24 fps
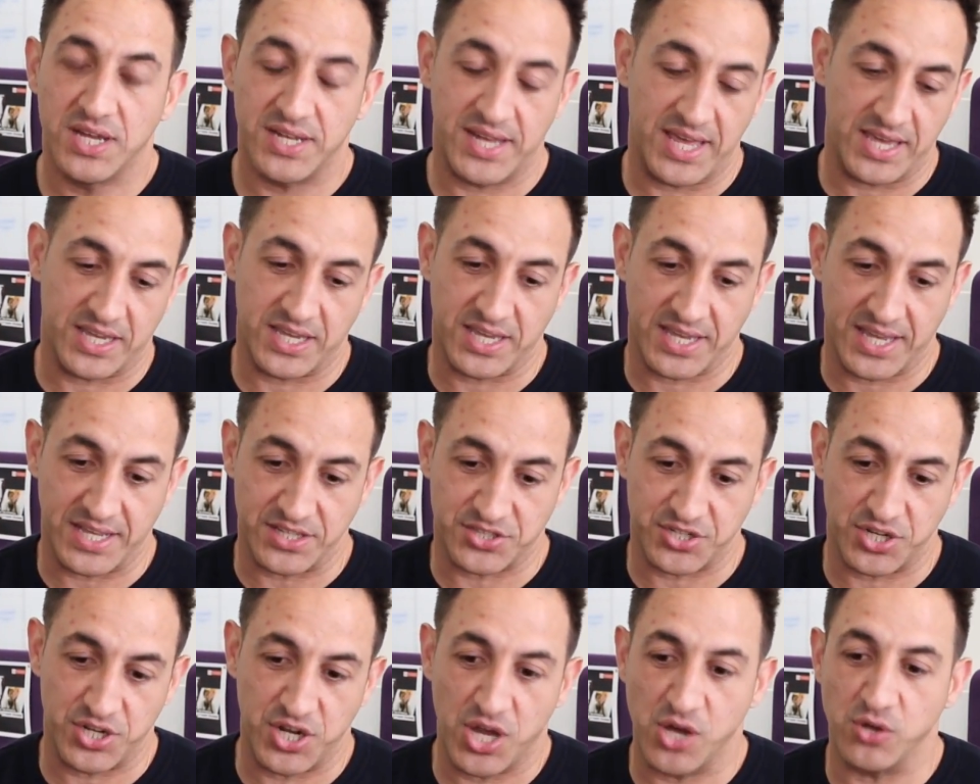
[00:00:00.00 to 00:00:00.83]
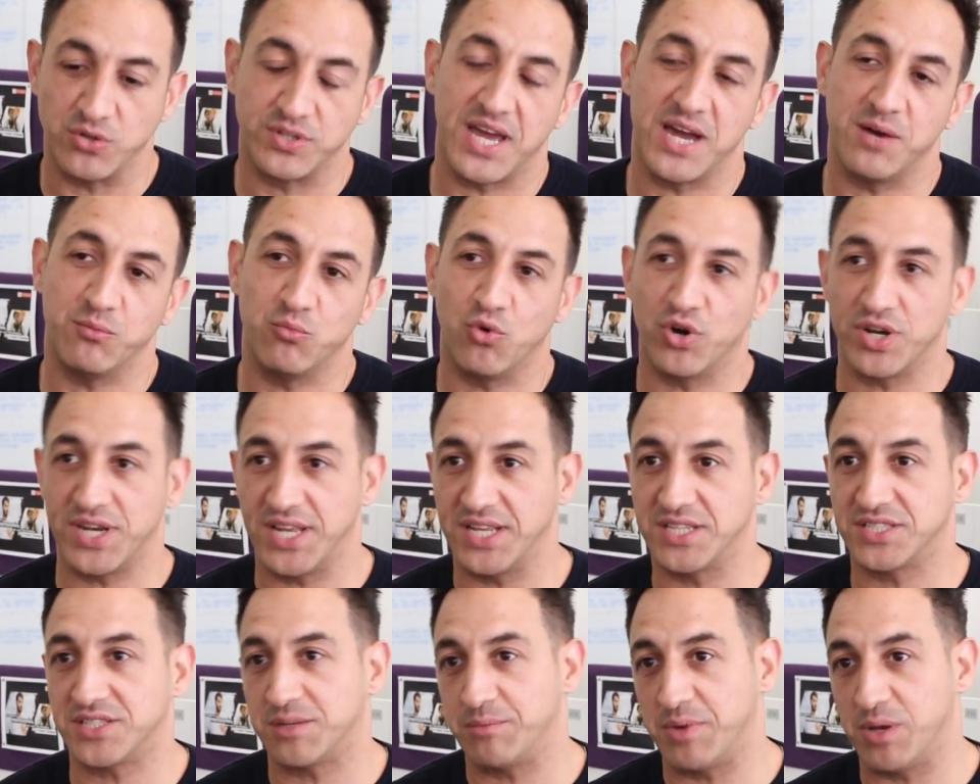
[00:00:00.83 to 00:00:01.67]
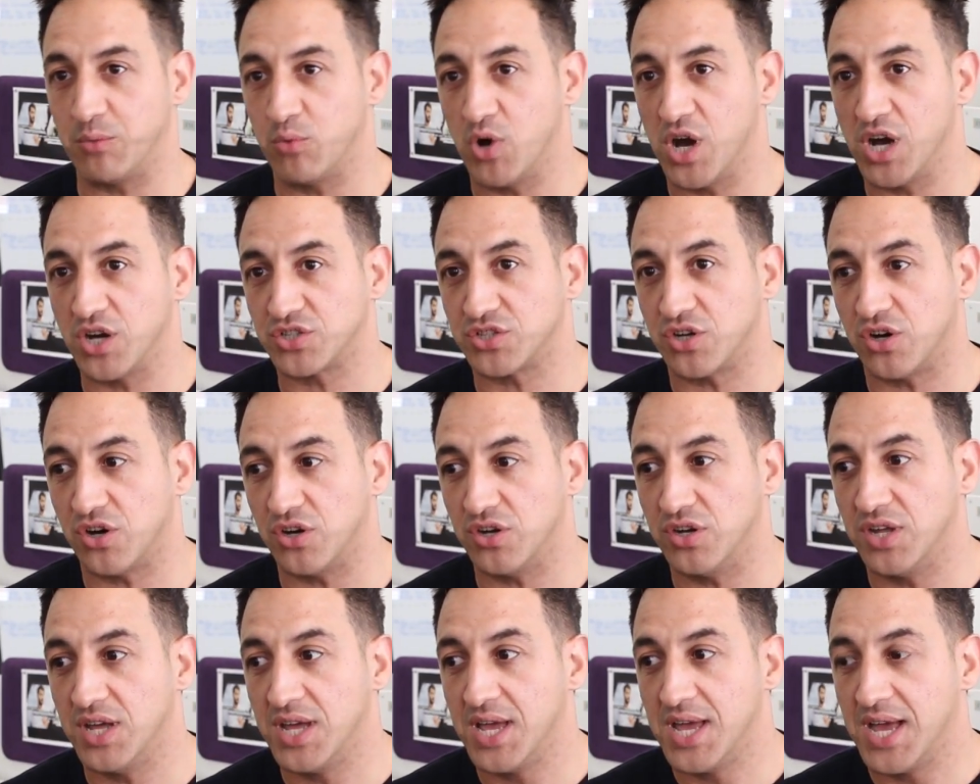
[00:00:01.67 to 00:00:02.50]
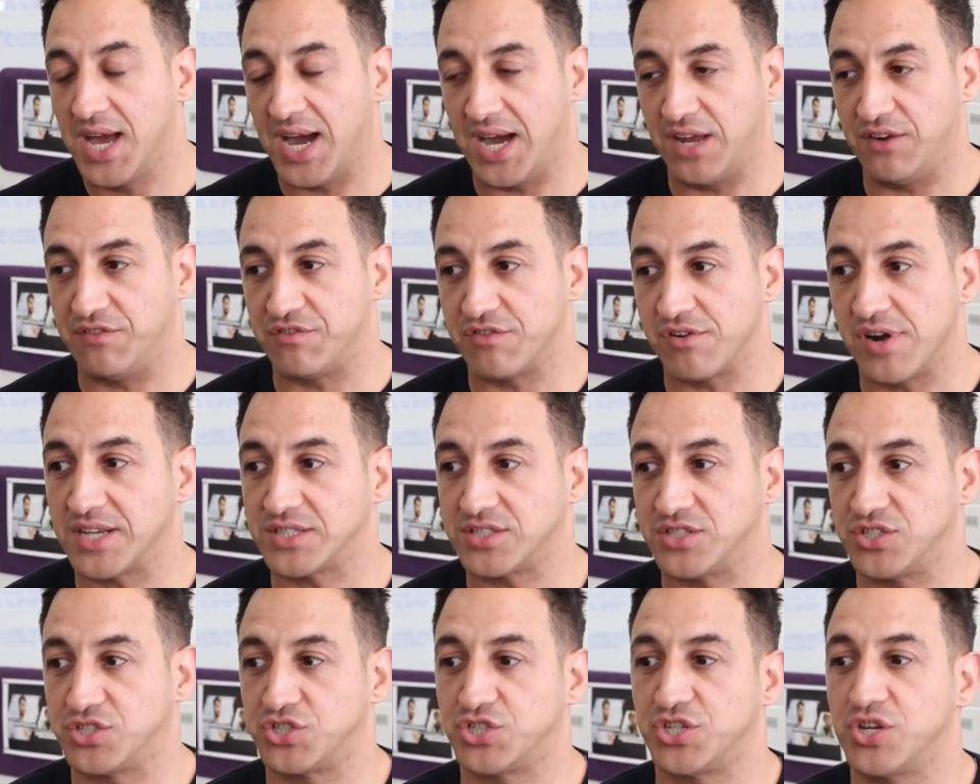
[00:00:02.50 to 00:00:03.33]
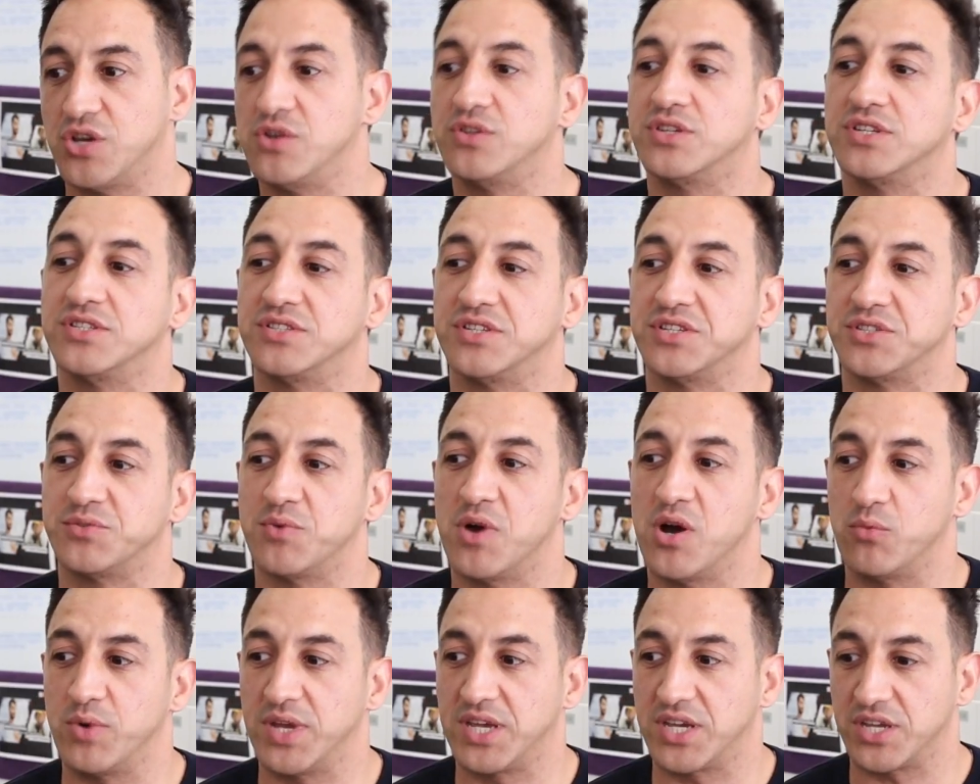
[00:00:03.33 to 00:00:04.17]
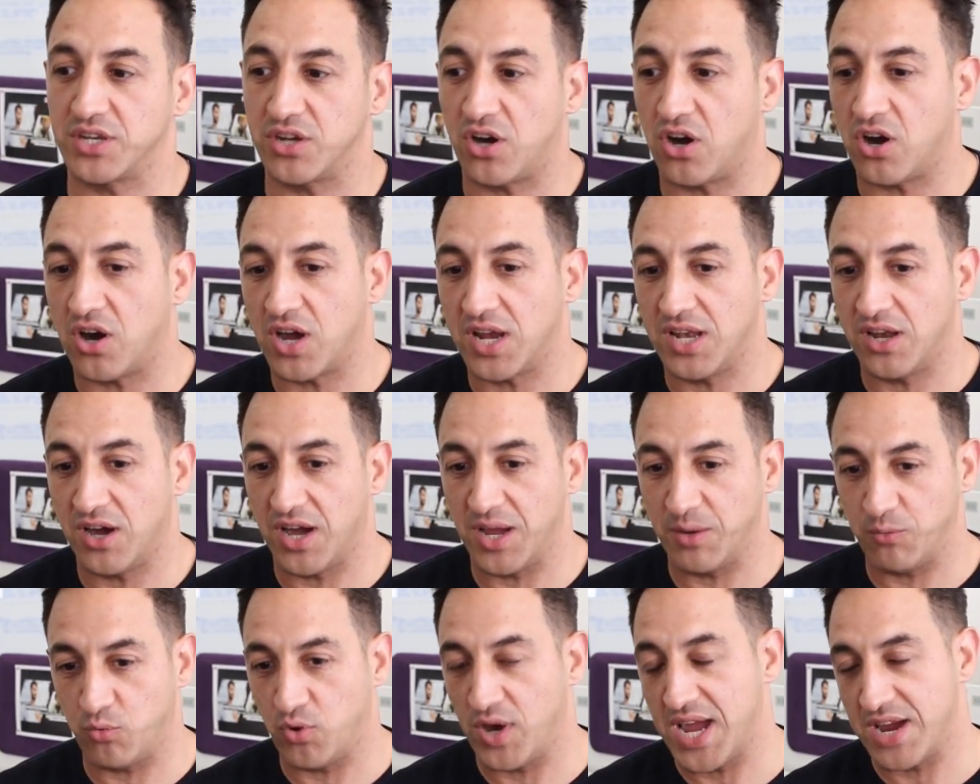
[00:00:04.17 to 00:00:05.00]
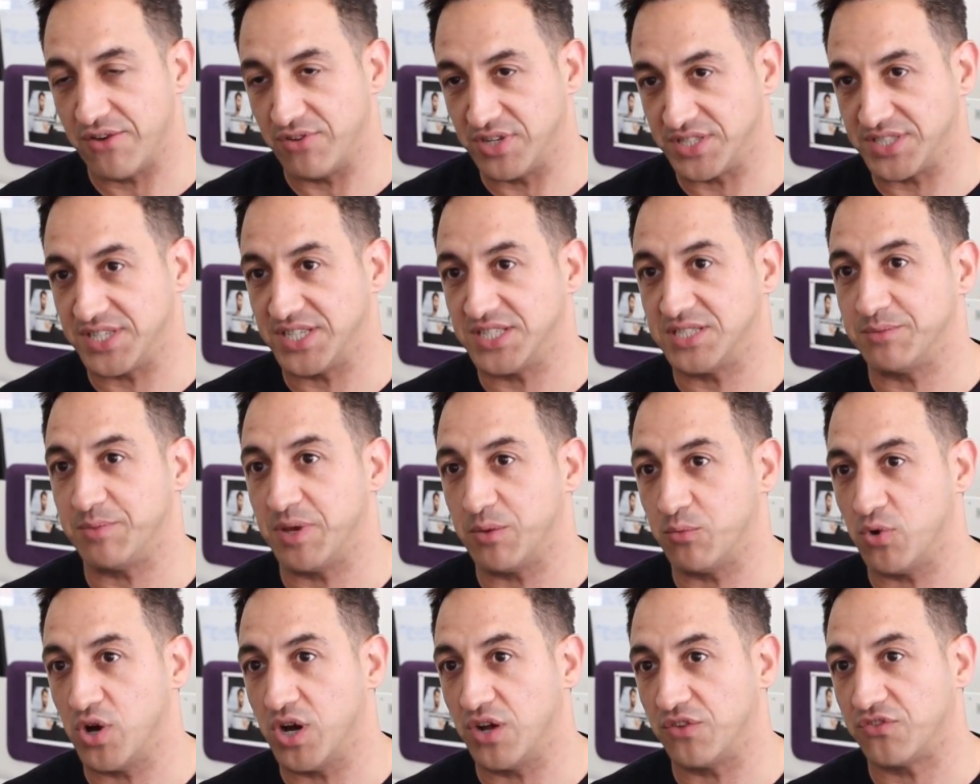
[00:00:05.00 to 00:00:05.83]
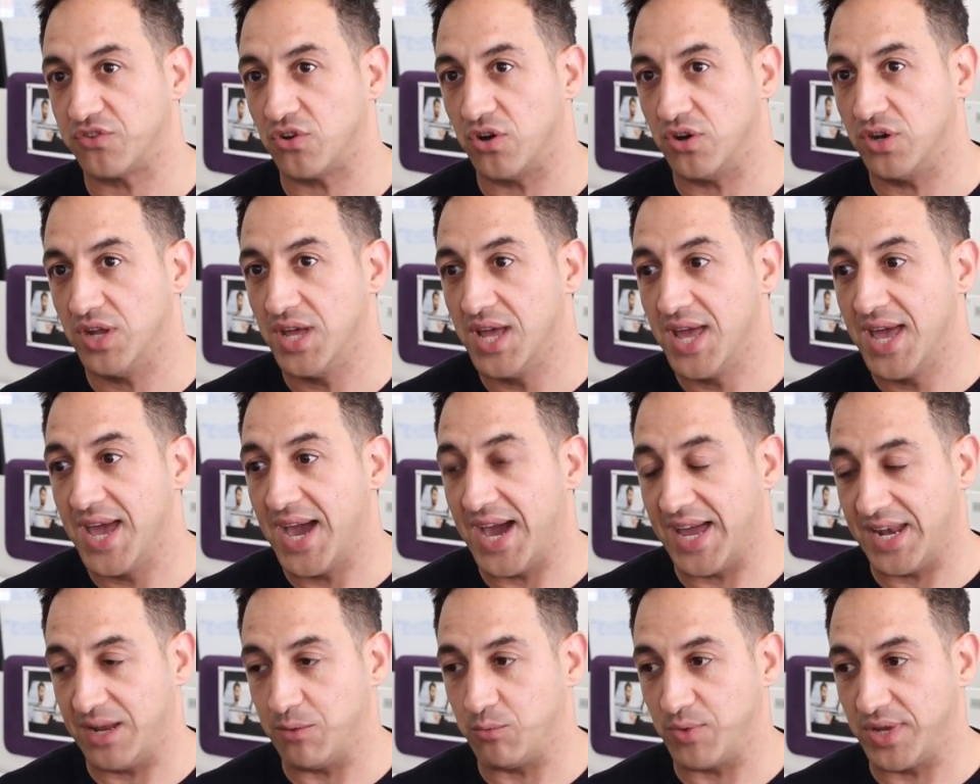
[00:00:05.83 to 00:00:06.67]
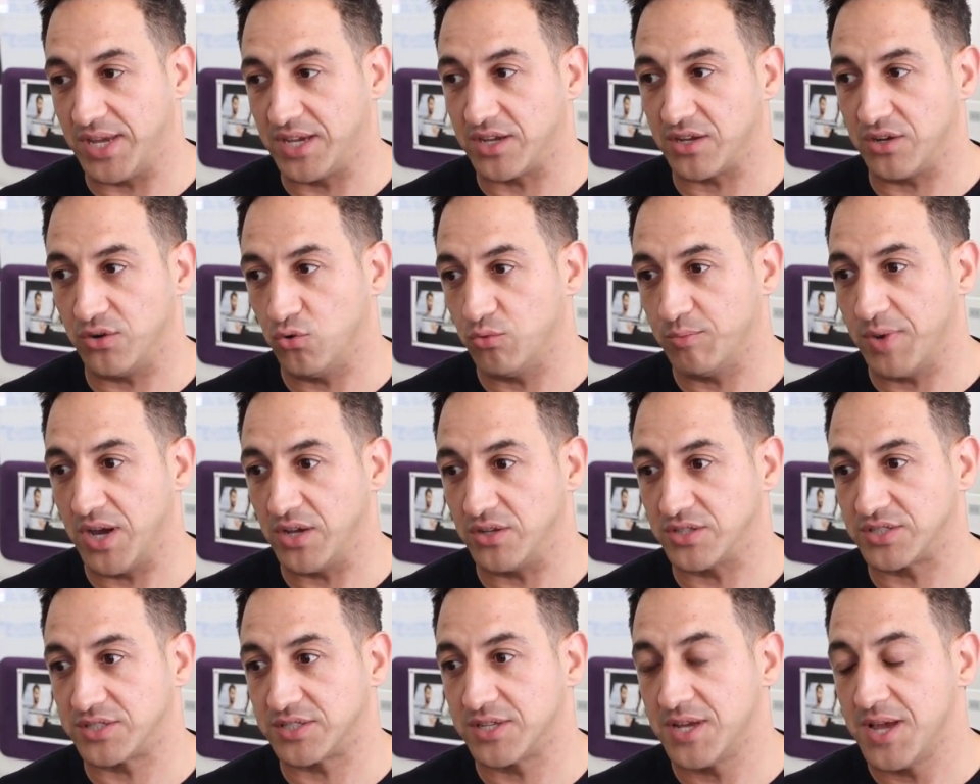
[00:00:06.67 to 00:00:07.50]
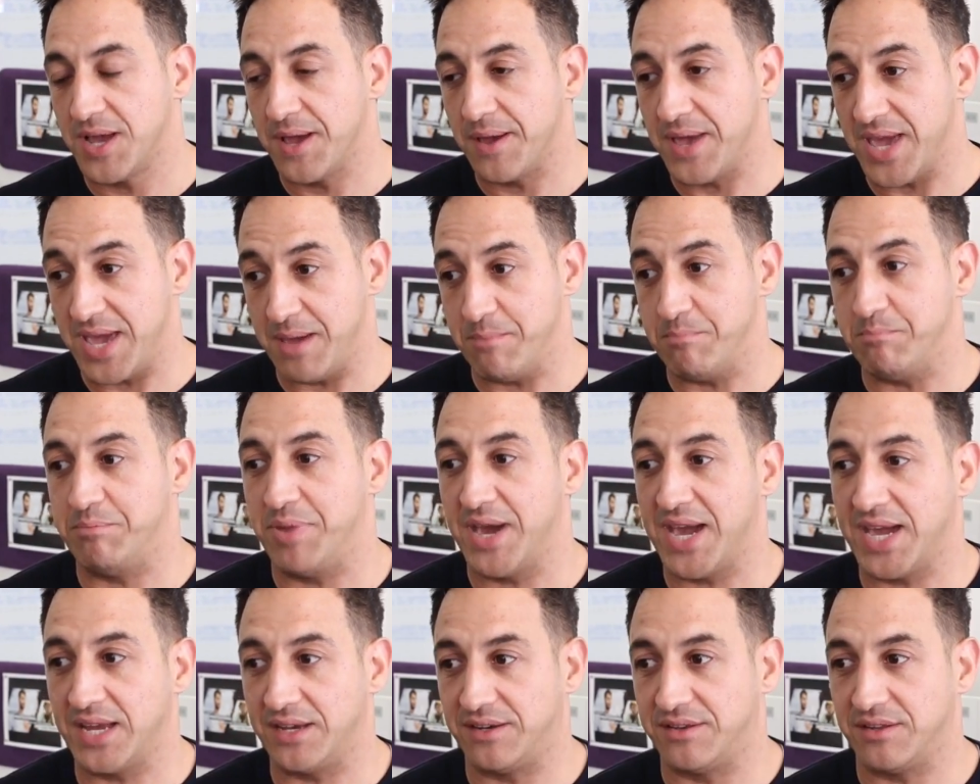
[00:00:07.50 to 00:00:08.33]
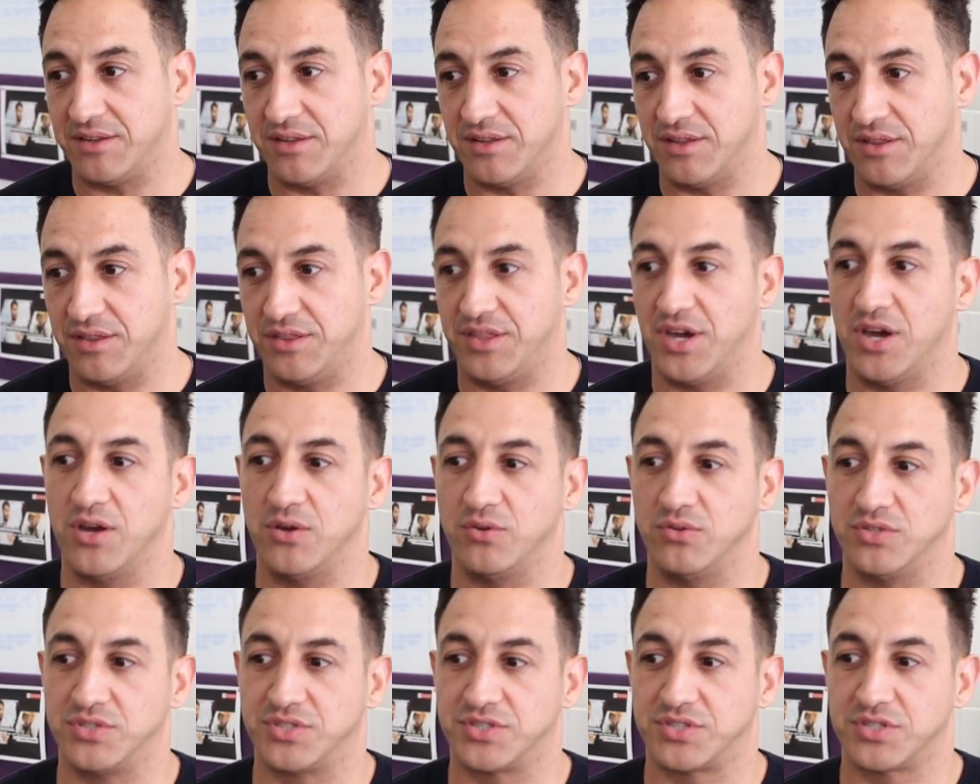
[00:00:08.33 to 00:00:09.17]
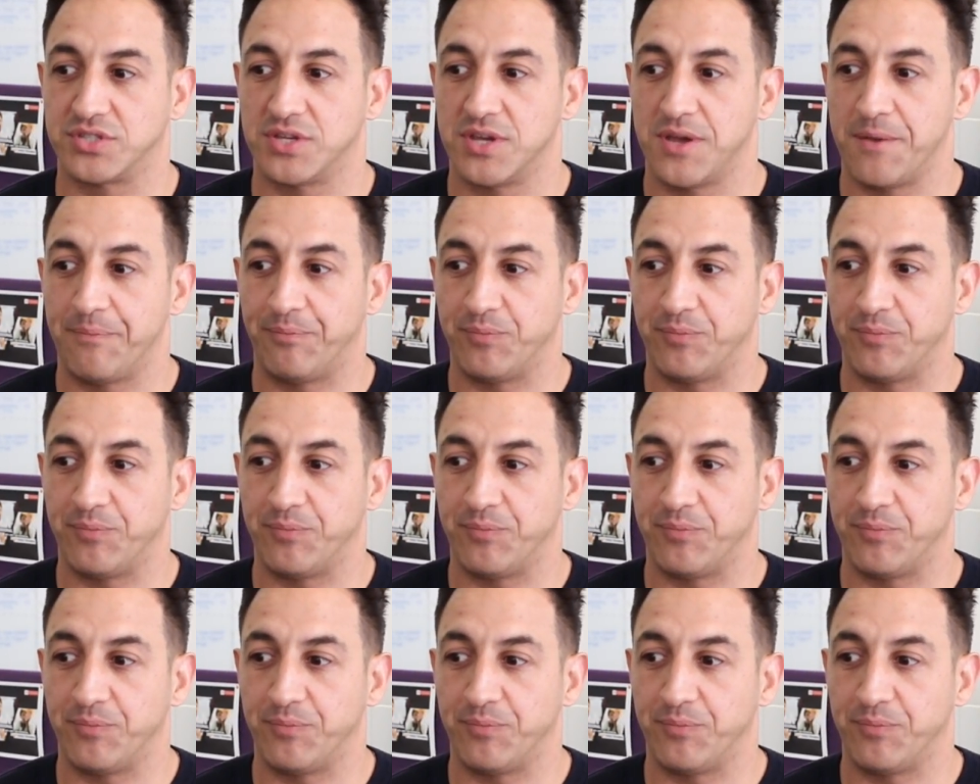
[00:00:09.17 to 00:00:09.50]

they can get to note down what needs to be worked on, and for us as tutors as well, we can highlight what areas need to be worked on, and then we can almost embed those